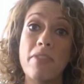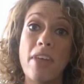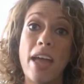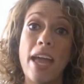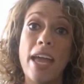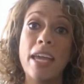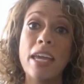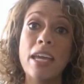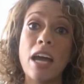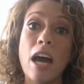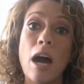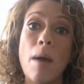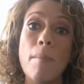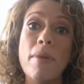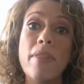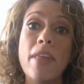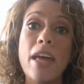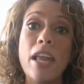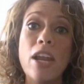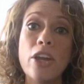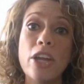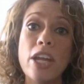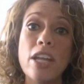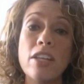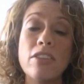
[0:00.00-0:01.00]
of their income, and
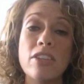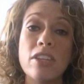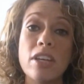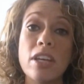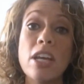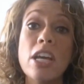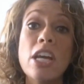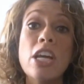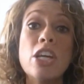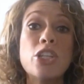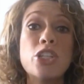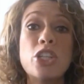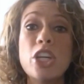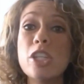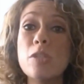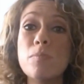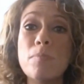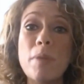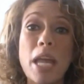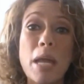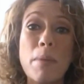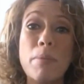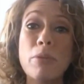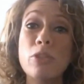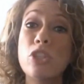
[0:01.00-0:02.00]
they're looking to just
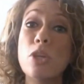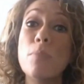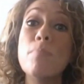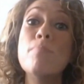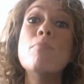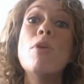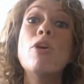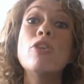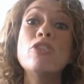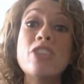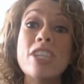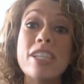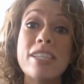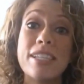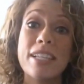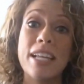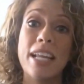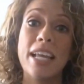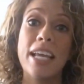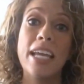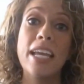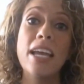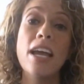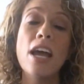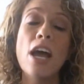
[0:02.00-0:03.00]
be able to
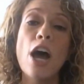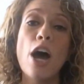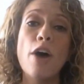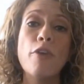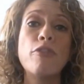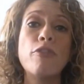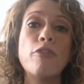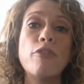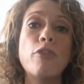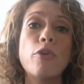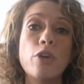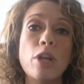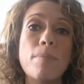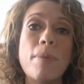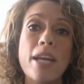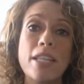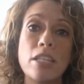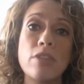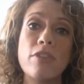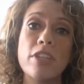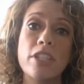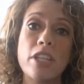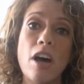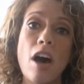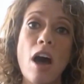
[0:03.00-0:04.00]
modestly afford a
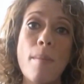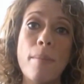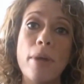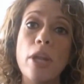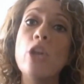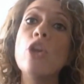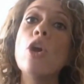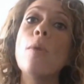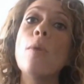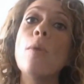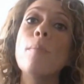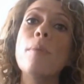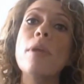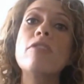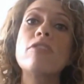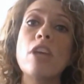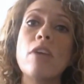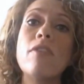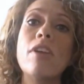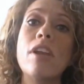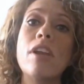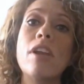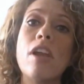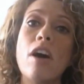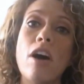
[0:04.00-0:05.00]
better retirement and not be so
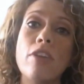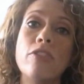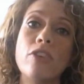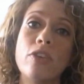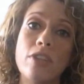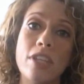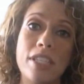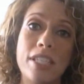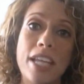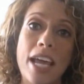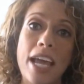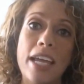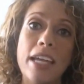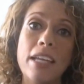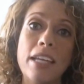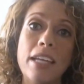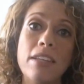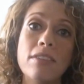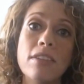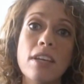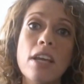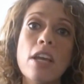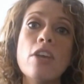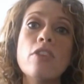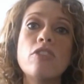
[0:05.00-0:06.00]
reliant on the state.
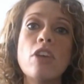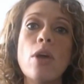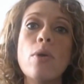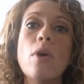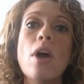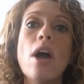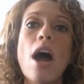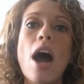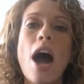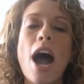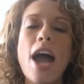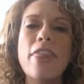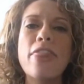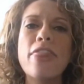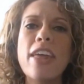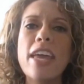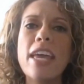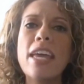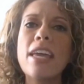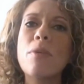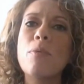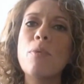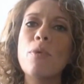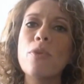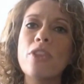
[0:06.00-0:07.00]
So I
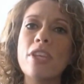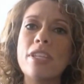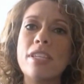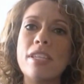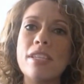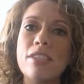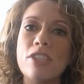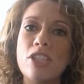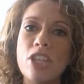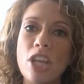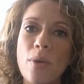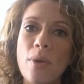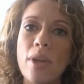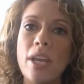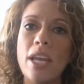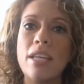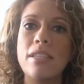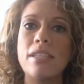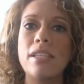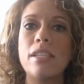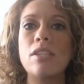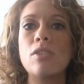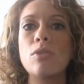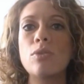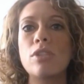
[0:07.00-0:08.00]
think what this is doing
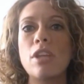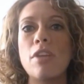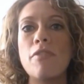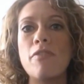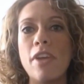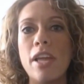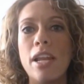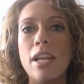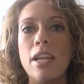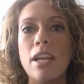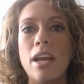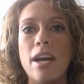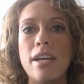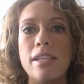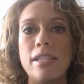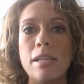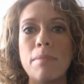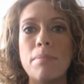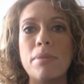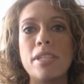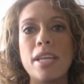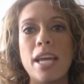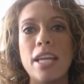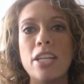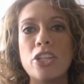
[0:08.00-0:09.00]
is it's also
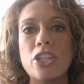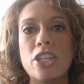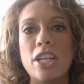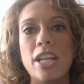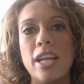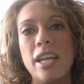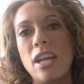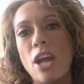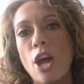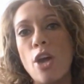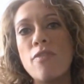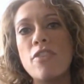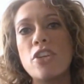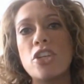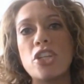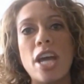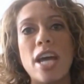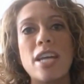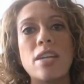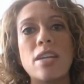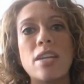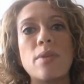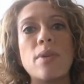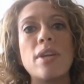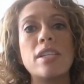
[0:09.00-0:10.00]
villainizing potentially and
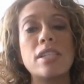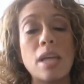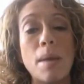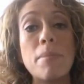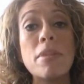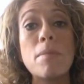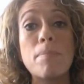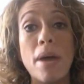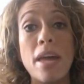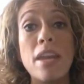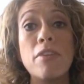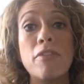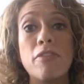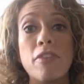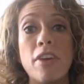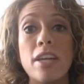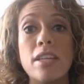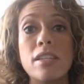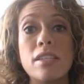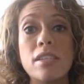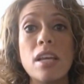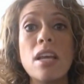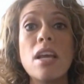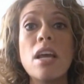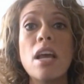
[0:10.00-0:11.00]
overshadowing some of the
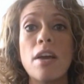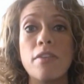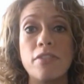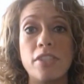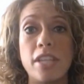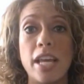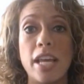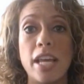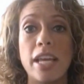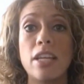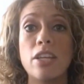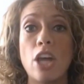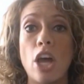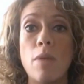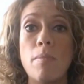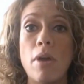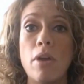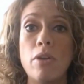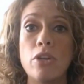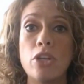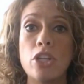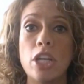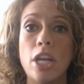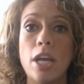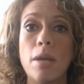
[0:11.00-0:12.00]
benefits of second home
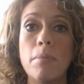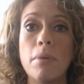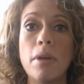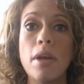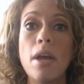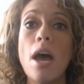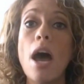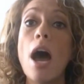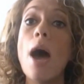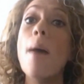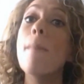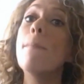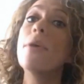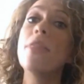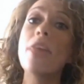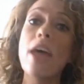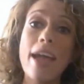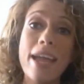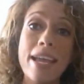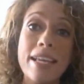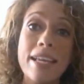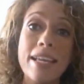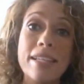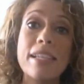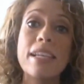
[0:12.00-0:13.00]
ownership. But
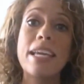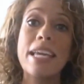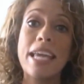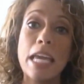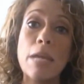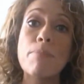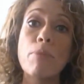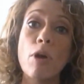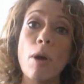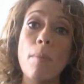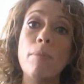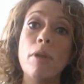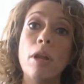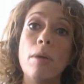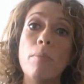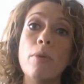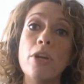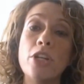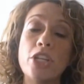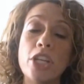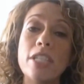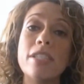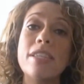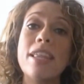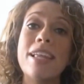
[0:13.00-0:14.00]
there is a key problem,
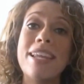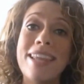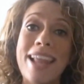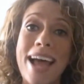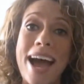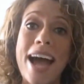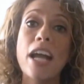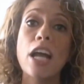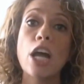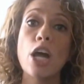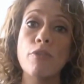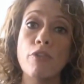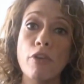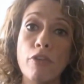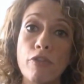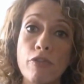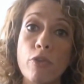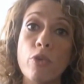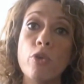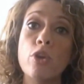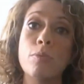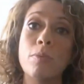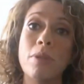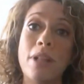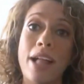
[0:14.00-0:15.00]
which is the lack of
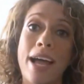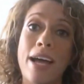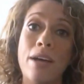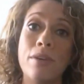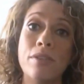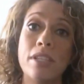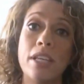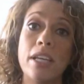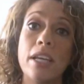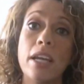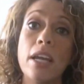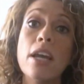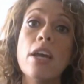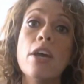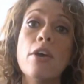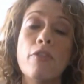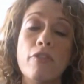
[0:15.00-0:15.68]
affordable housing